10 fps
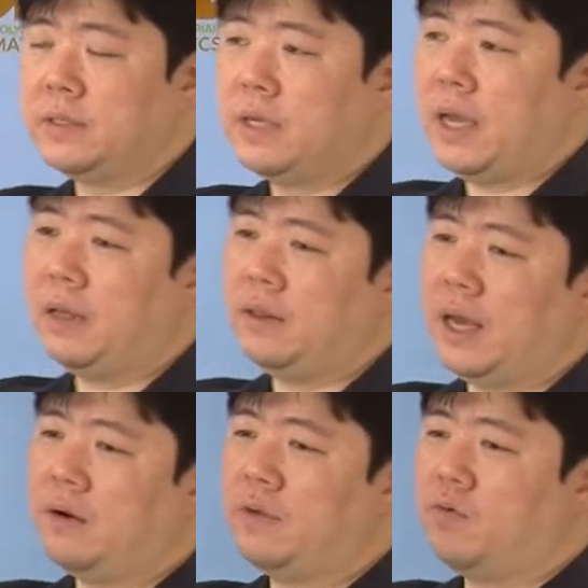And
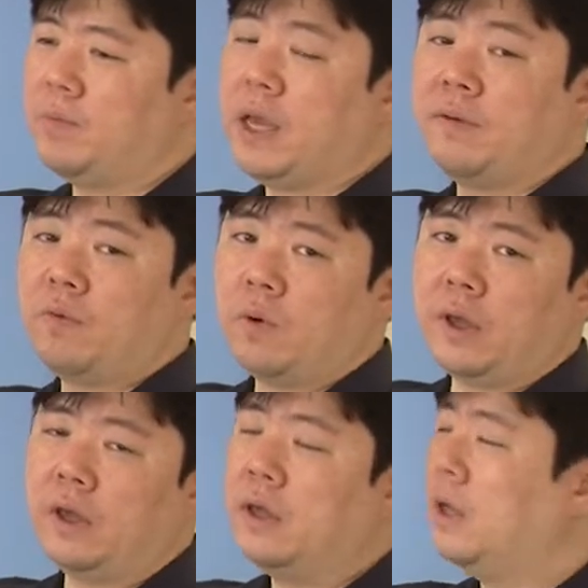out of the remaining
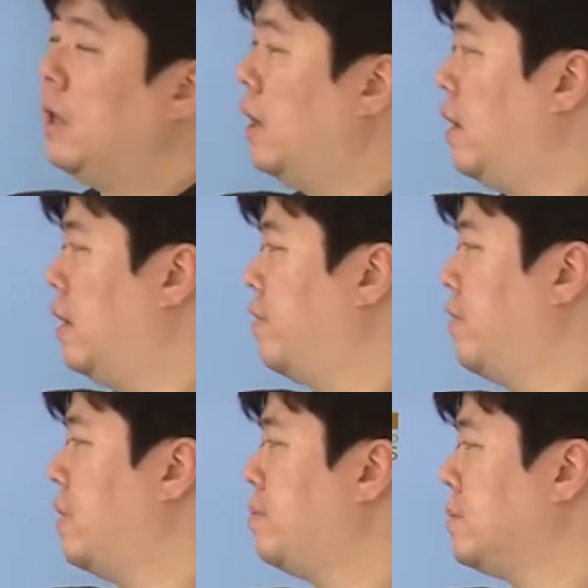40,
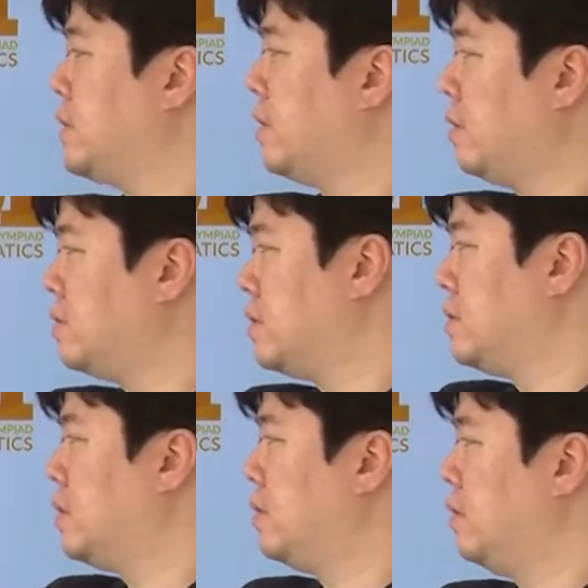
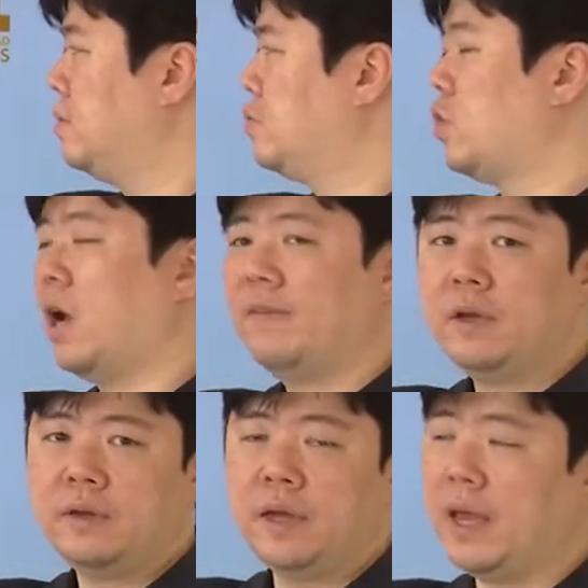30% use
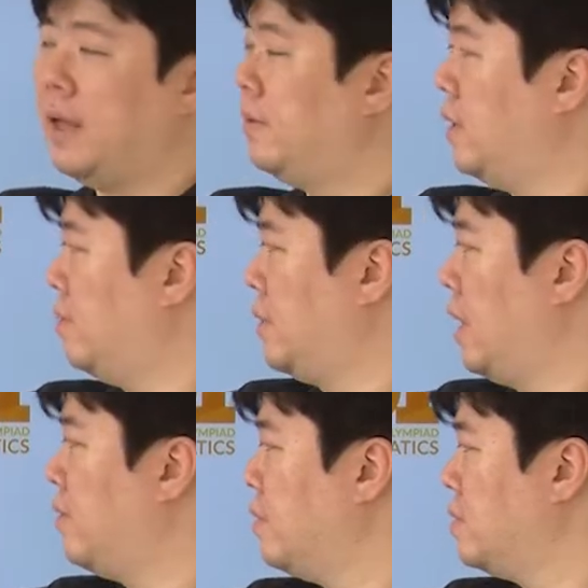Java, and the
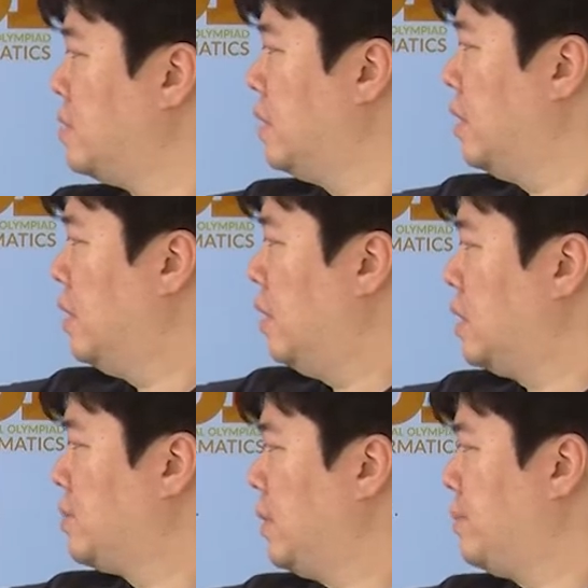others are
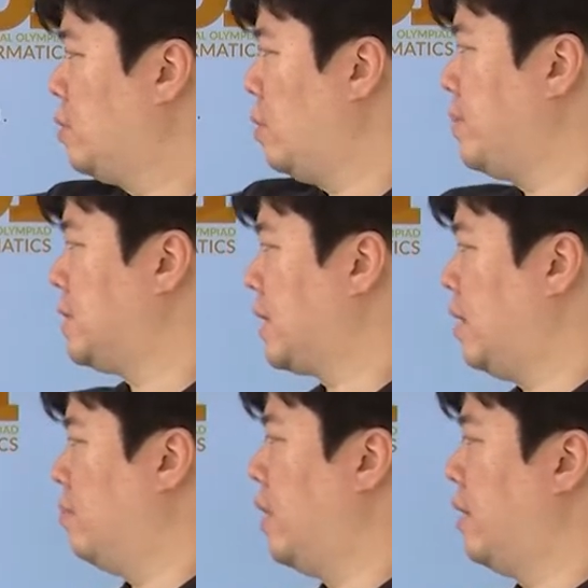split between
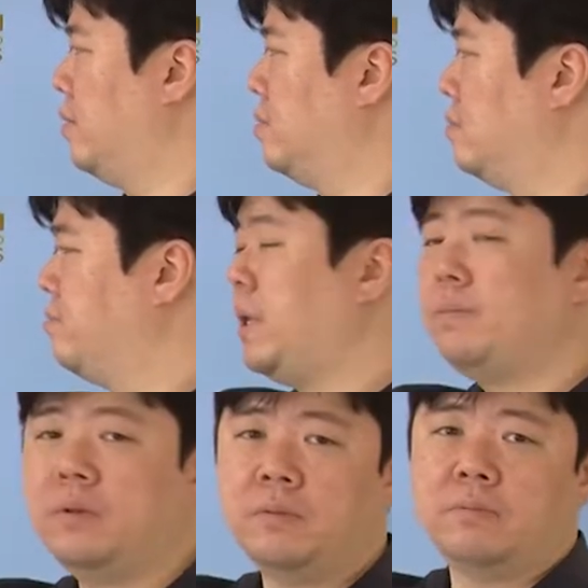Pascal and Python.
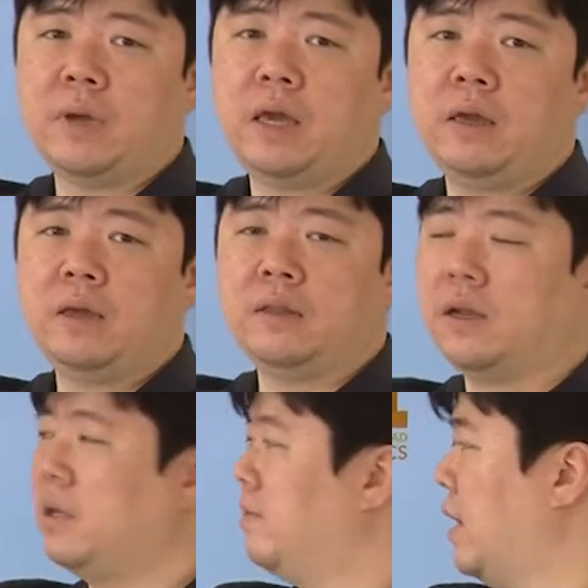People may
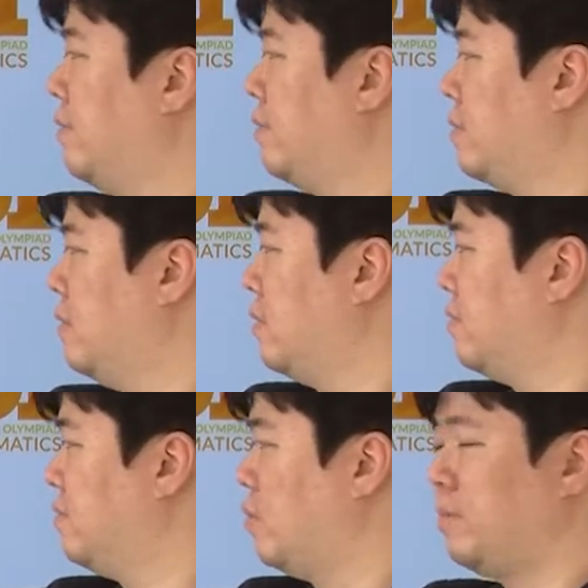not even have heard
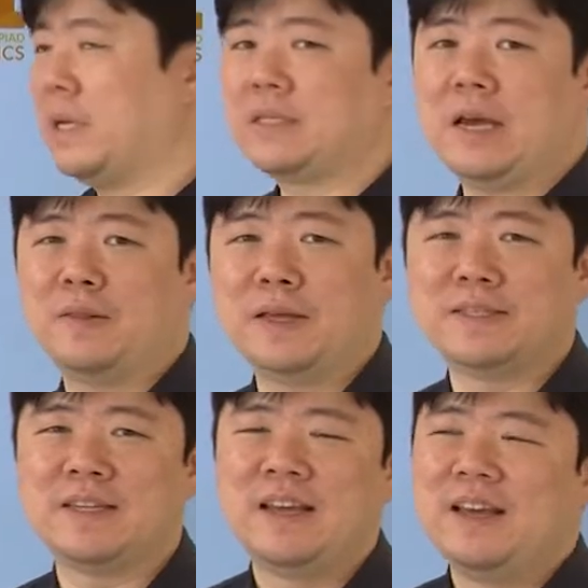of what Pascal
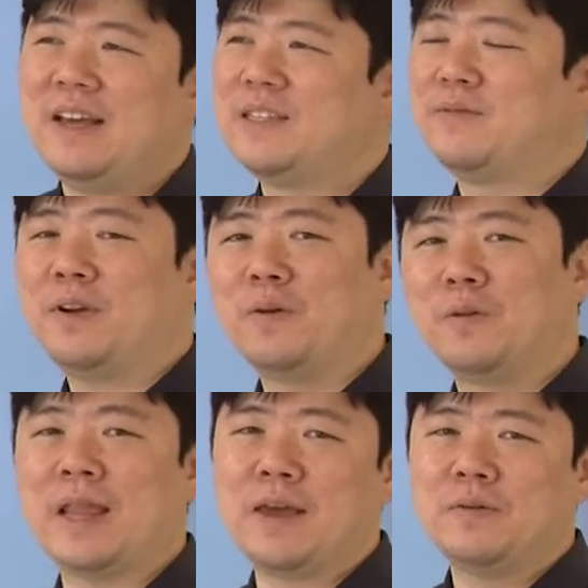is. It's a very
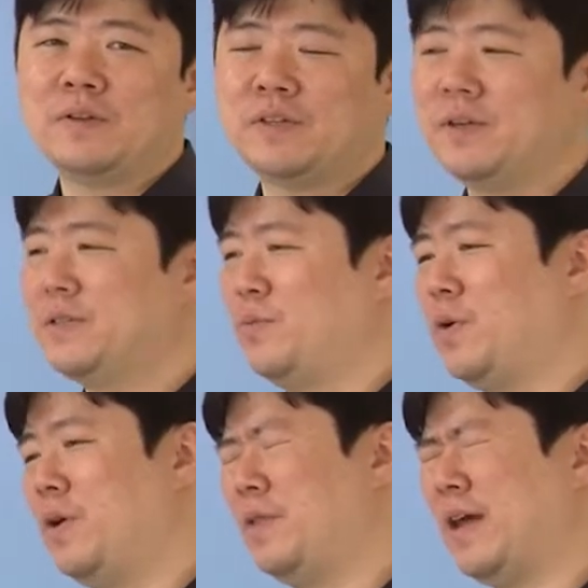old language,
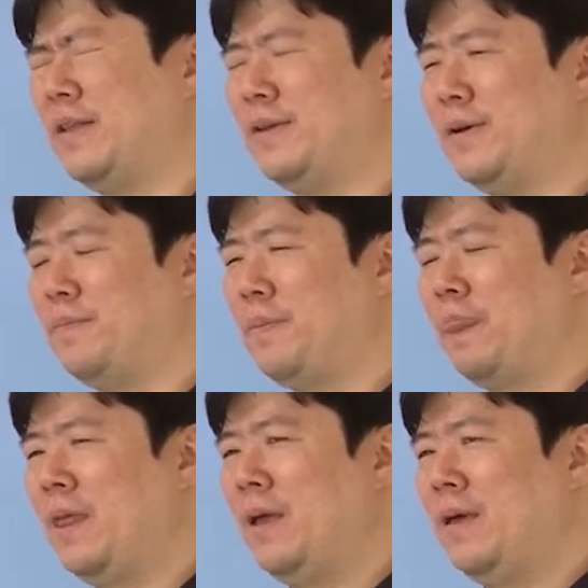somewhere that
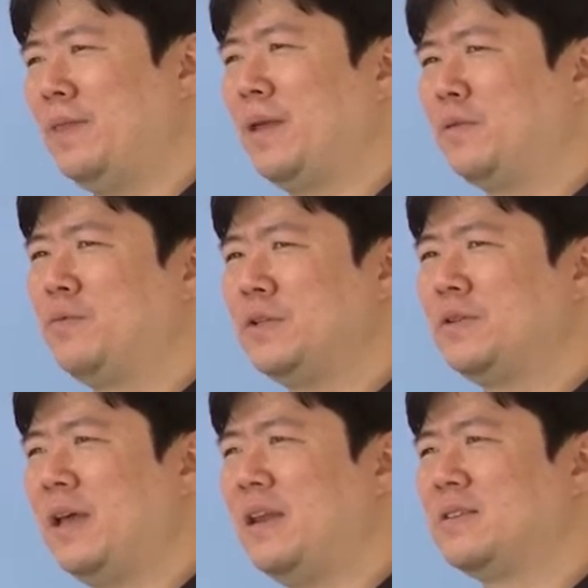
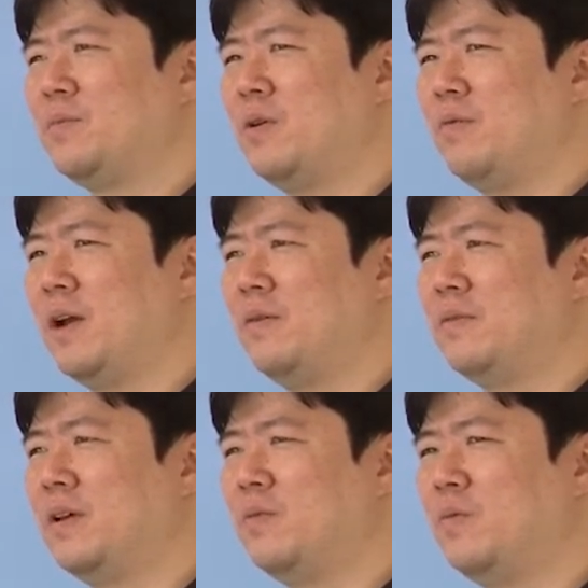originated somewhere
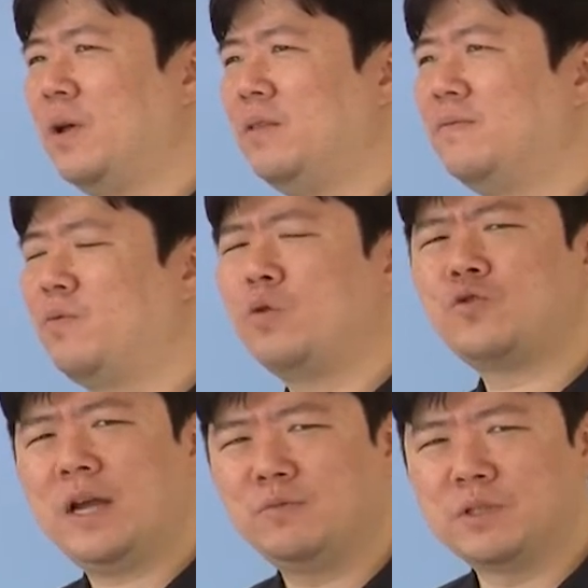around when
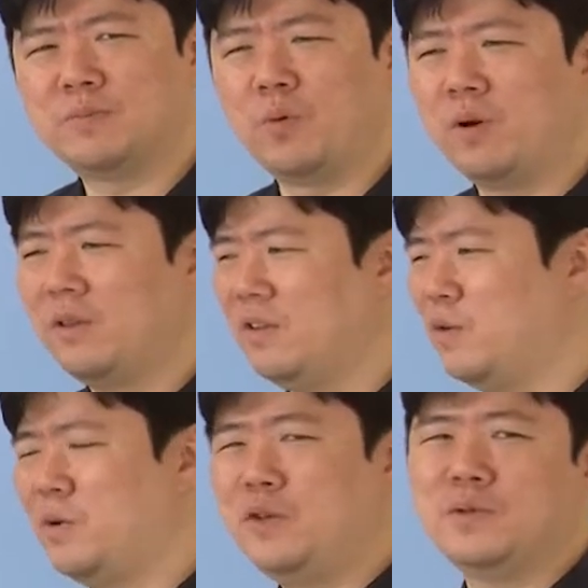Fortran was born.
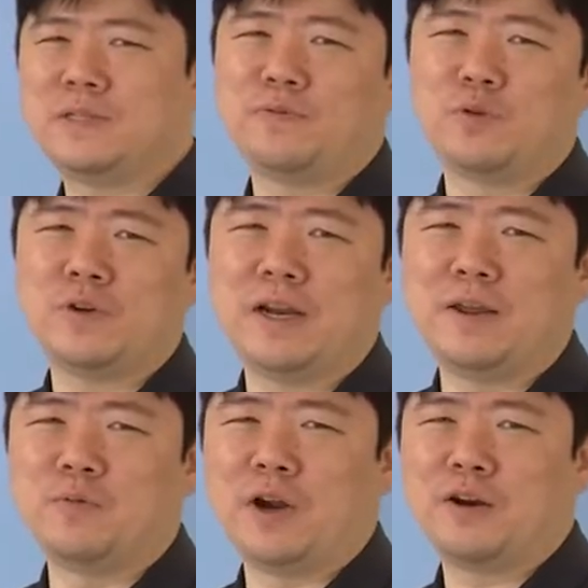Nobody uses Fortran
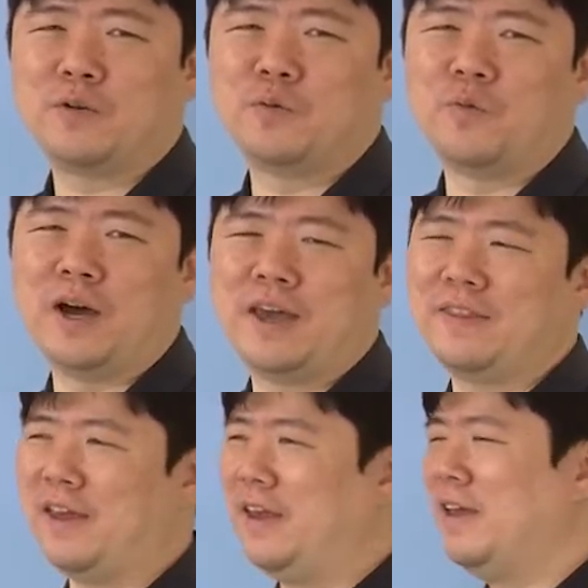anymore. I don't know why
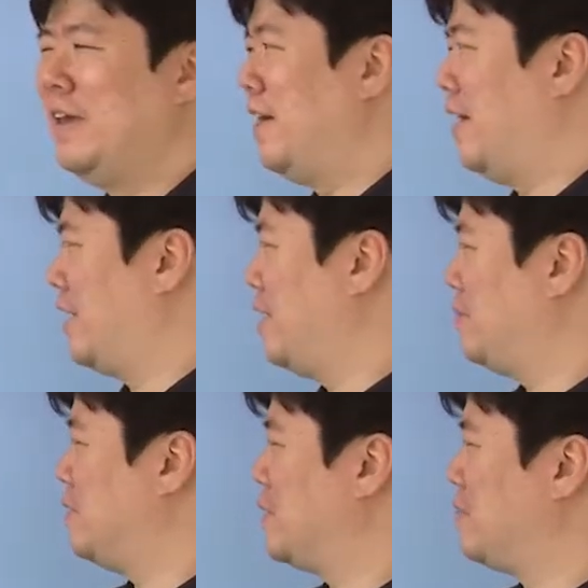they keep
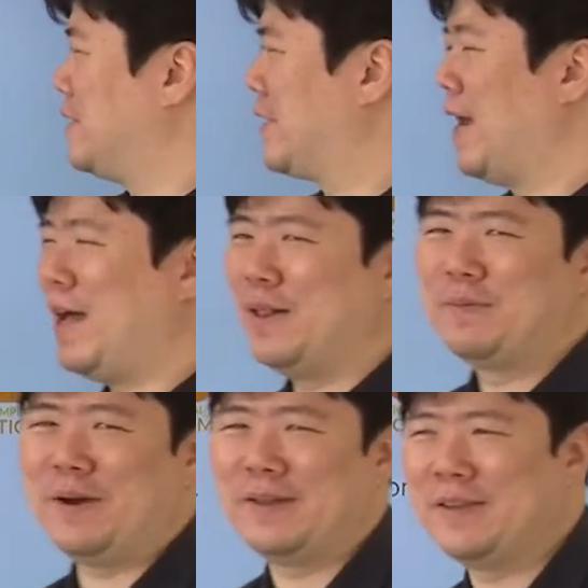on using
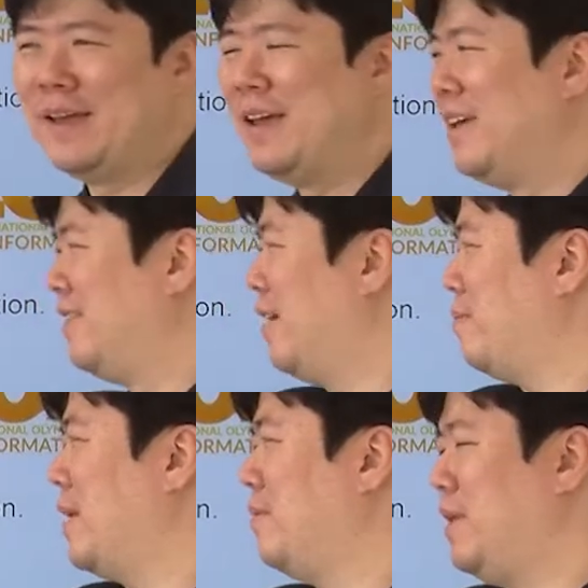Pascal, but not
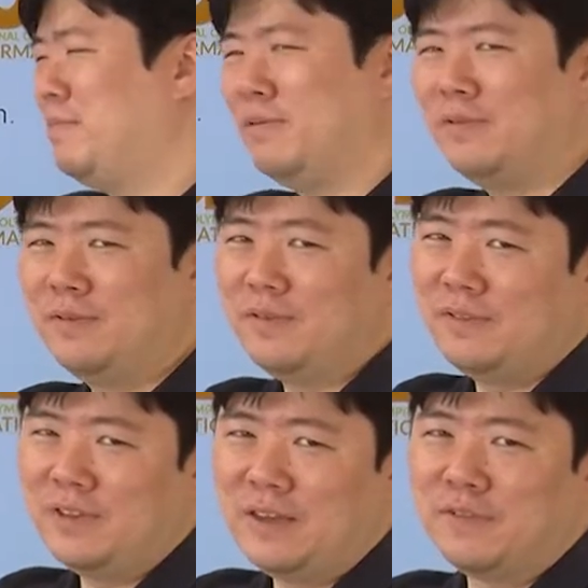many people
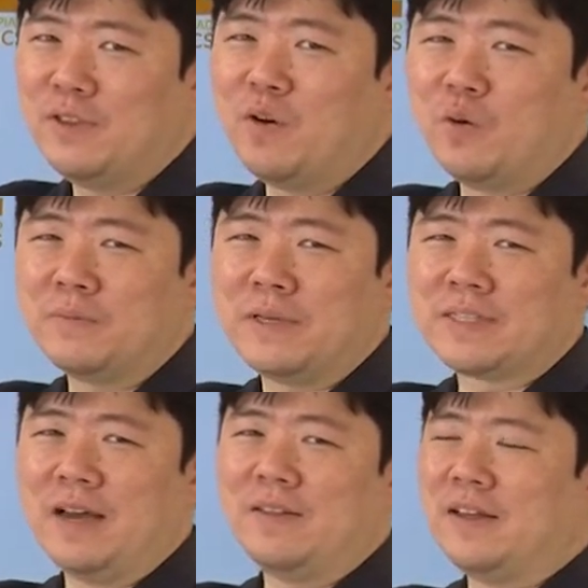even know what
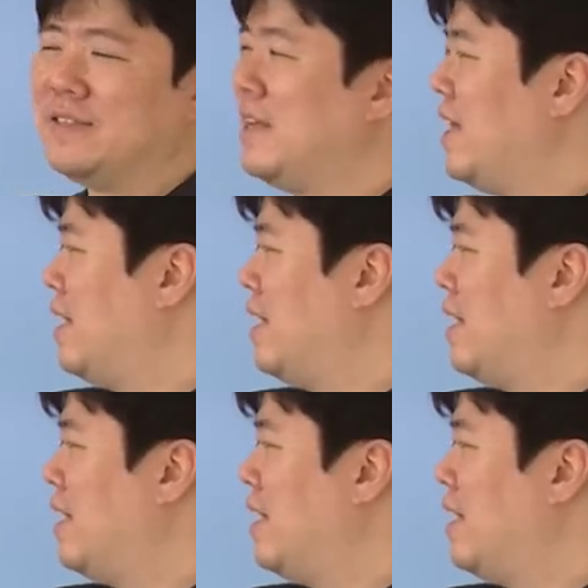Pascal is.